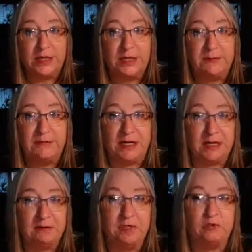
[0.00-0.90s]
But I
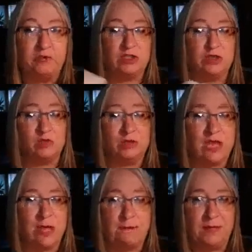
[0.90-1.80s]
am going to just
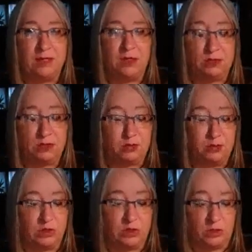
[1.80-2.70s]
recap my notes
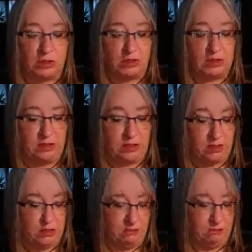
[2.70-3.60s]
really quickly.
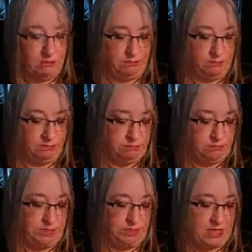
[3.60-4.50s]

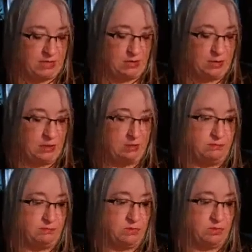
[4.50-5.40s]
But again,
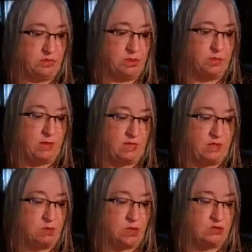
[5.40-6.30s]
you can go back
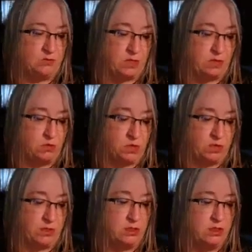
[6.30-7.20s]
and watch part
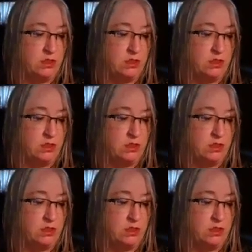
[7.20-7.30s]
1.